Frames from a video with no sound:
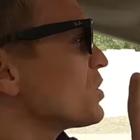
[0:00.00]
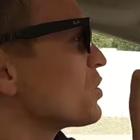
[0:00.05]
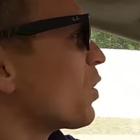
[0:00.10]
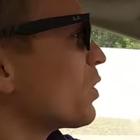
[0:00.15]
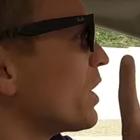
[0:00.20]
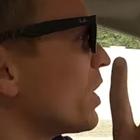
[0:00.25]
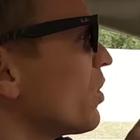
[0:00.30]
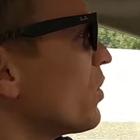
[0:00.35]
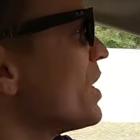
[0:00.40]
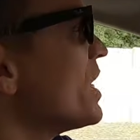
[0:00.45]

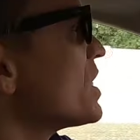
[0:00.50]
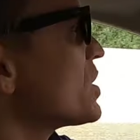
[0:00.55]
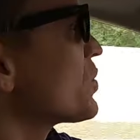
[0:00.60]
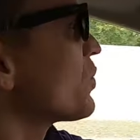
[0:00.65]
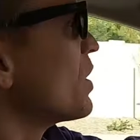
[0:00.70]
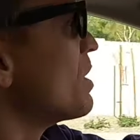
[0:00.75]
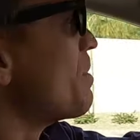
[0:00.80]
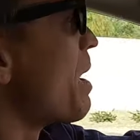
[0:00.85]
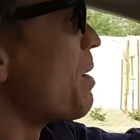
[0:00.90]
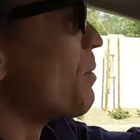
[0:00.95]
So a little
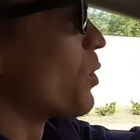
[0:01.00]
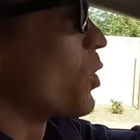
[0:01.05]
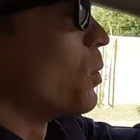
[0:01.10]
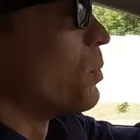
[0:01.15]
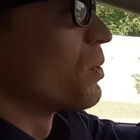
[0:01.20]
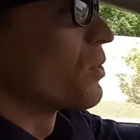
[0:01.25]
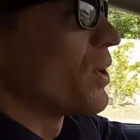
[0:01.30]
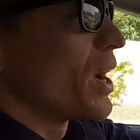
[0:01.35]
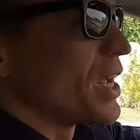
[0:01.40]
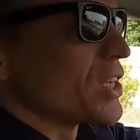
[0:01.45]
history about
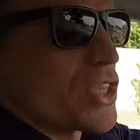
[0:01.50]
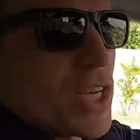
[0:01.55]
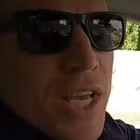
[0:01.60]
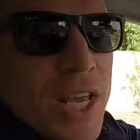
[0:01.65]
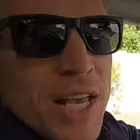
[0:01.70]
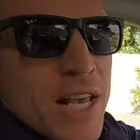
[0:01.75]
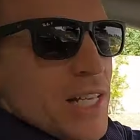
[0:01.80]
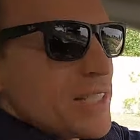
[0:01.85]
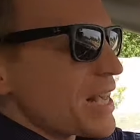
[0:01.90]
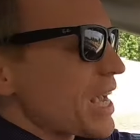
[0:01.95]
McCormick Ranch.
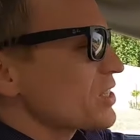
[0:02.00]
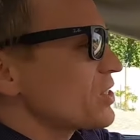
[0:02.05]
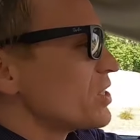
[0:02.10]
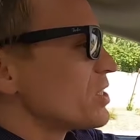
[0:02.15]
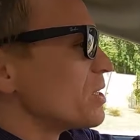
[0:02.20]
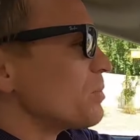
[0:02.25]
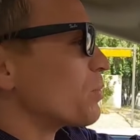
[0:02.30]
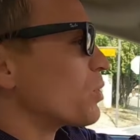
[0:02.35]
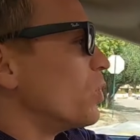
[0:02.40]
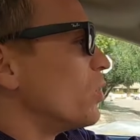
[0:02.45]
It's
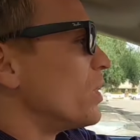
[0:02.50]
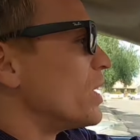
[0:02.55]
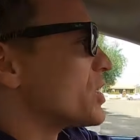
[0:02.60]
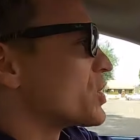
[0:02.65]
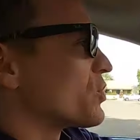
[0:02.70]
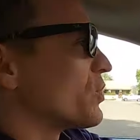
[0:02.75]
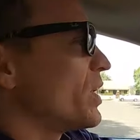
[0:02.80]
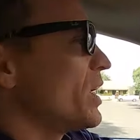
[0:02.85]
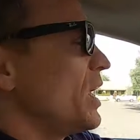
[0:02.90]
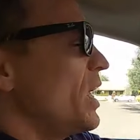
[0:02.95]
actually some cool
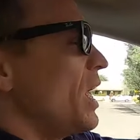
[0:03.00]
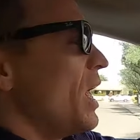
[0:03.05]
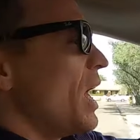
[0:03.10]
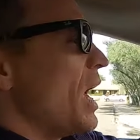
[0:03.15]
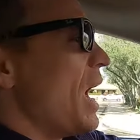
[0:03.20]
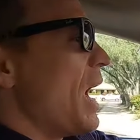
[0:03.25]
history.